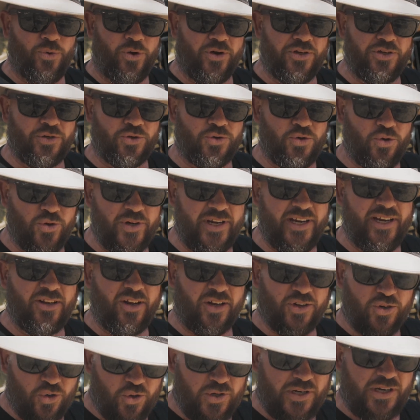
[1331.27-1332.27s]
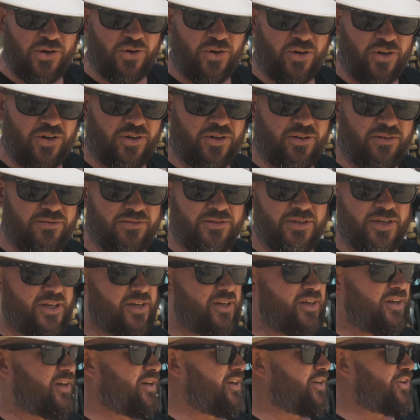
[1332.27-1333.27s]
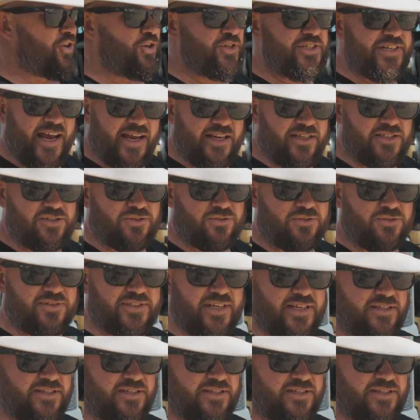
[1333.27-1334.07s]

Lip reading: while you're cooking, like cooking oil, utensils,